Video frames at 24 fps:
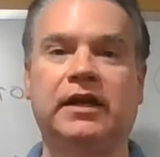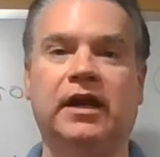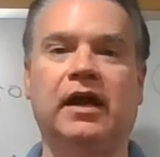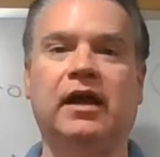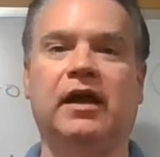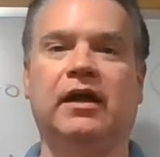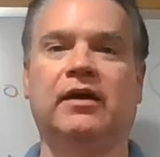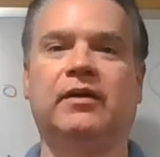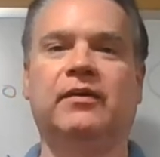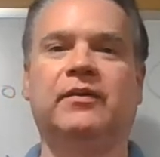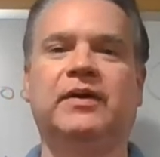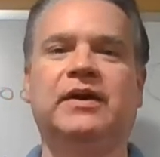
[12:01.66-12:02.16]

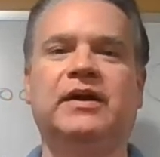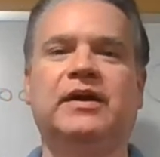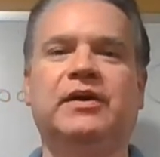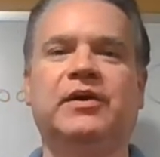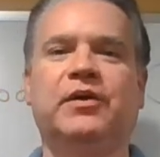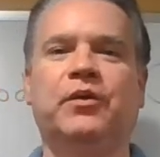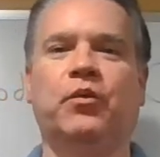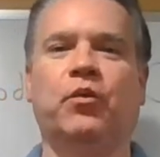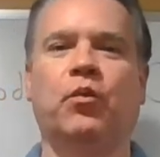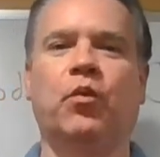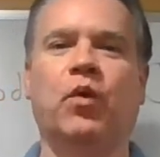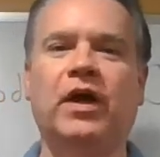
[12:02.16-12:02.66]
know
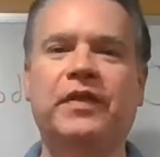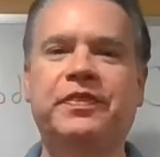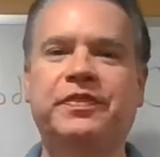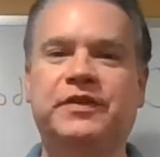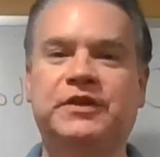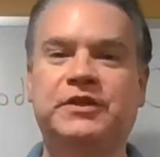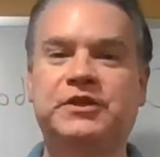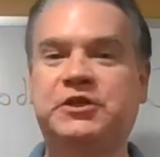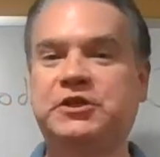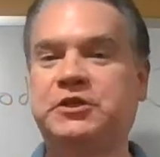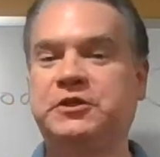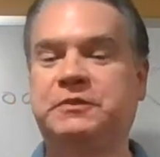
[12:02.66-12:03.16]
what
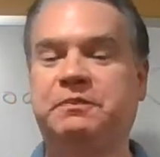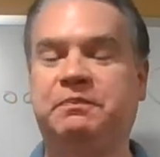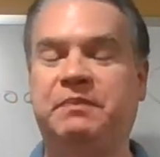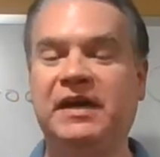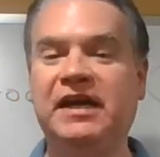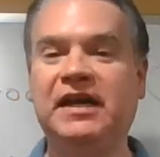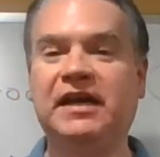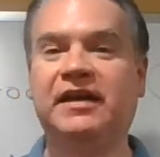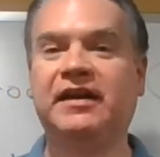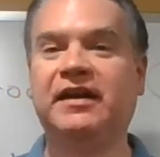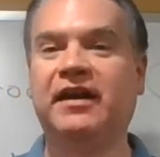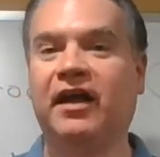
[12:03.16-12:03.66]
the
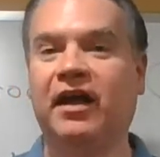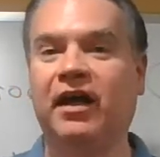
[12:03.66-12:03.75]
spin